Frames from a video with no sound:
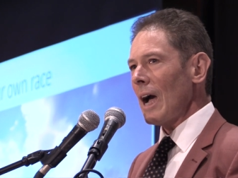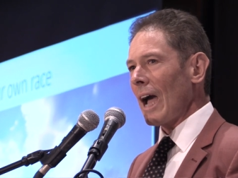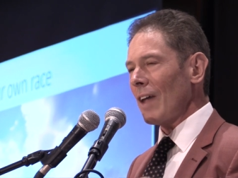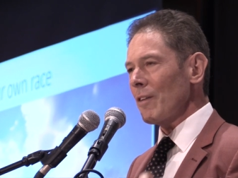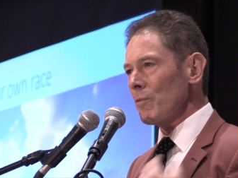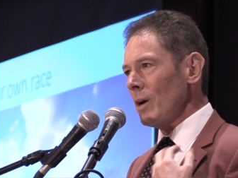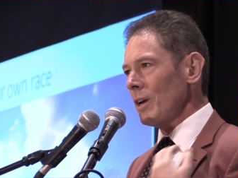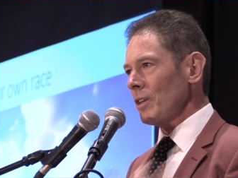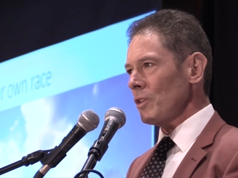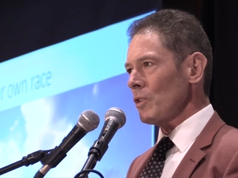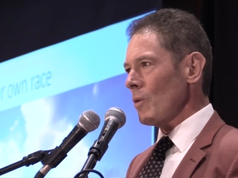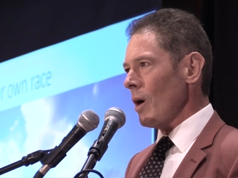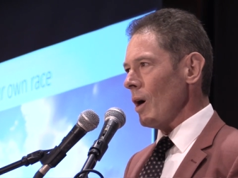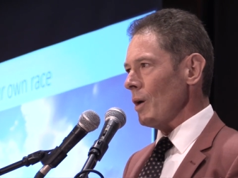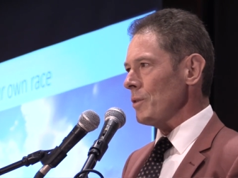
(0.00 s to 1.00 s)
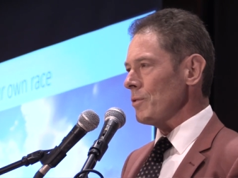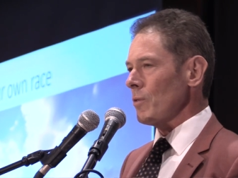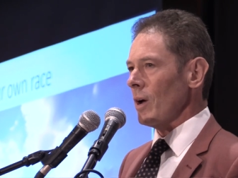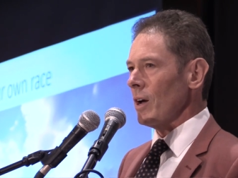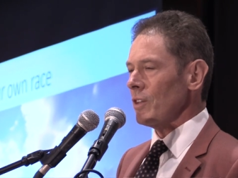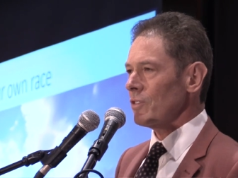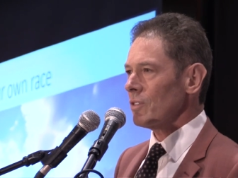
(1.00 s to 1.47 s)
and running your own
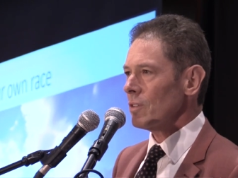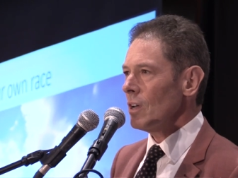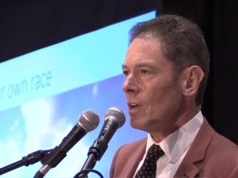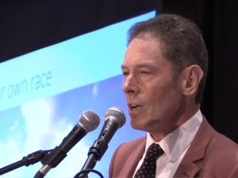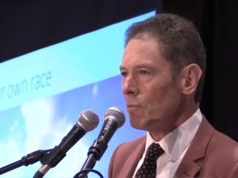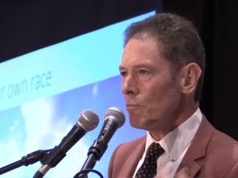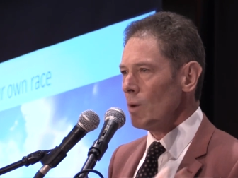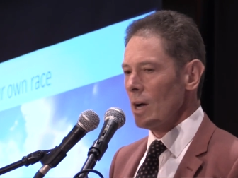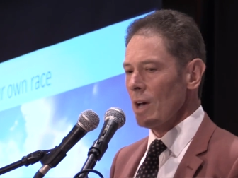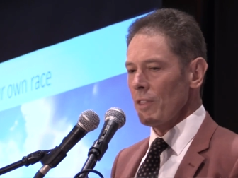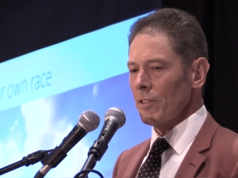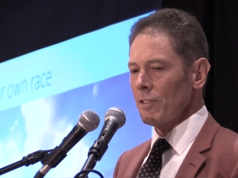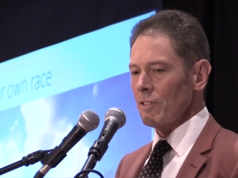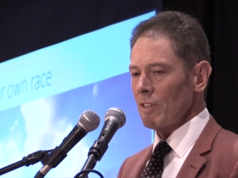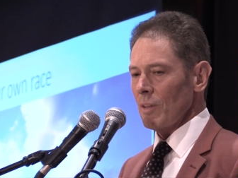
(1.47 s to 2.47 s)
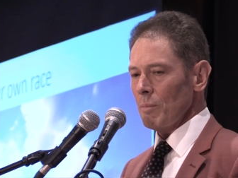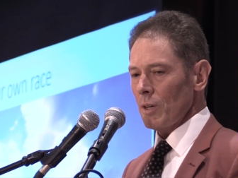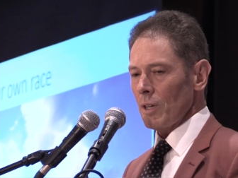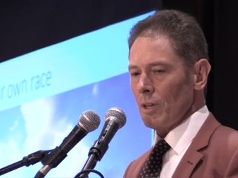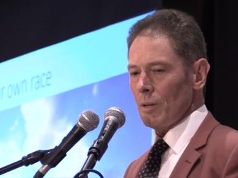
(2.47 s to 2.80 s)
race rather than somebody